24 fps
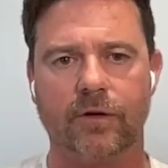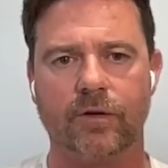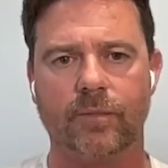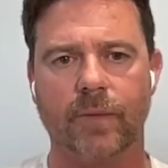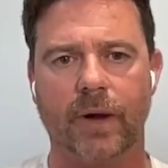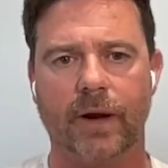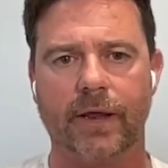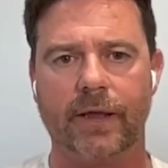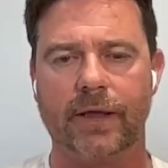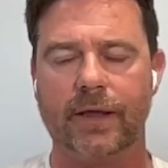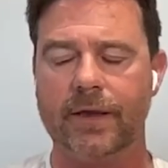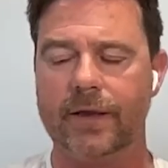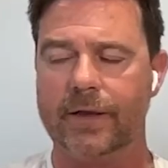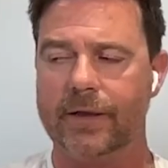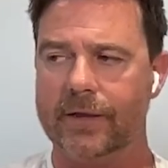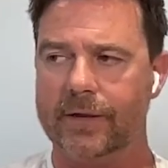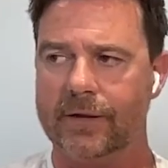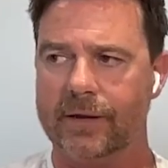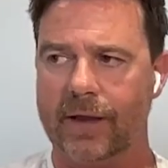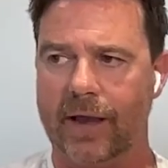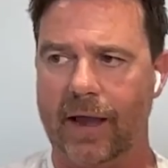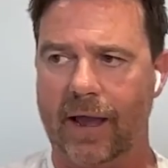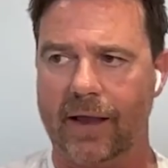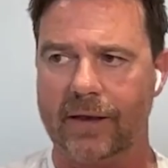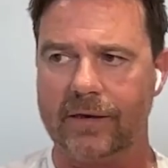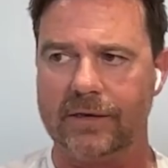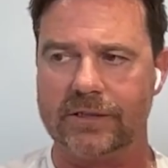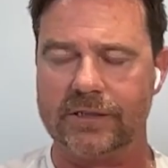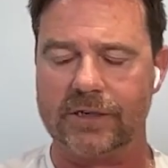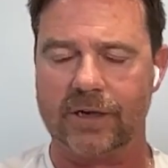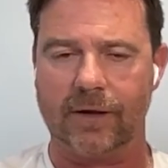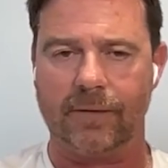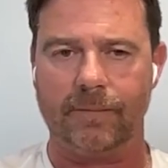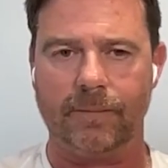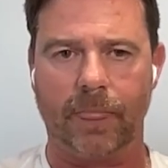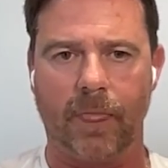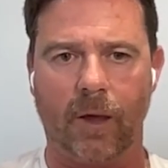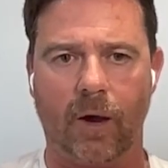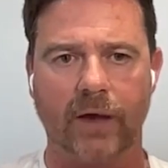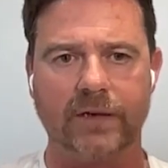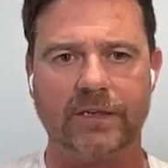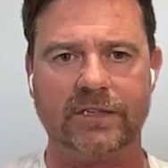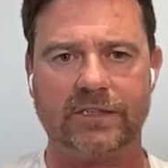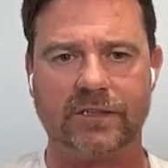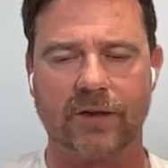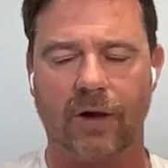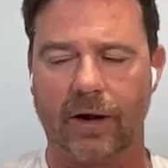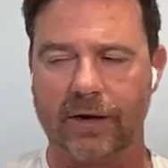money. And um, I
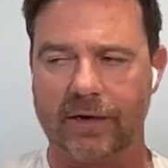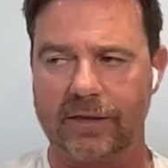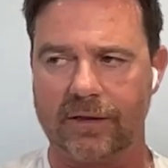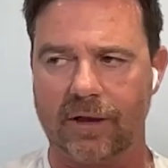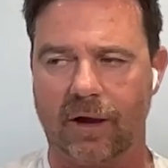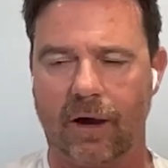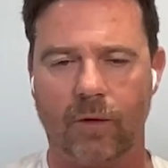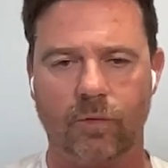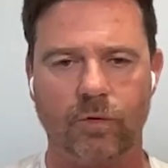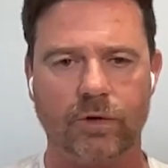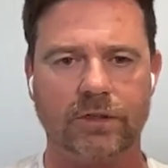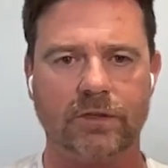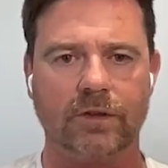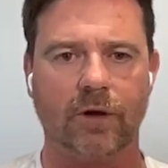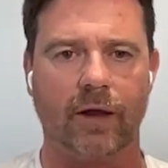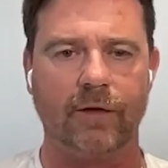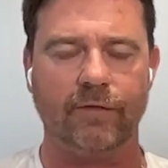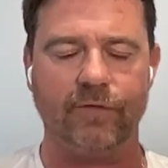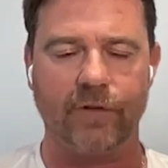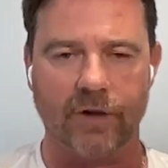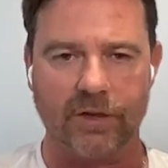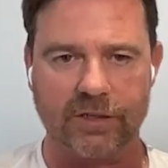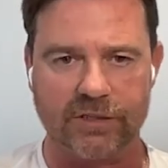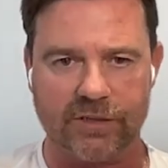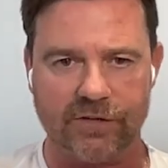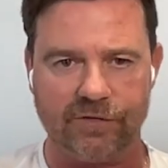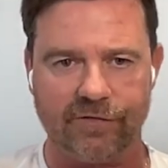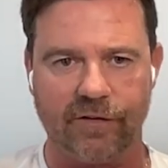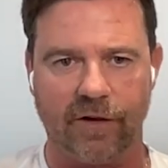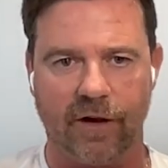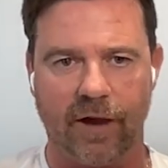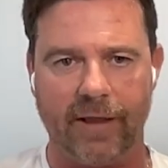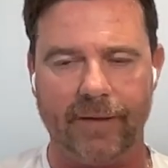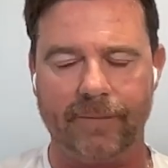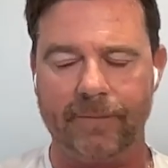decided that I would diversify.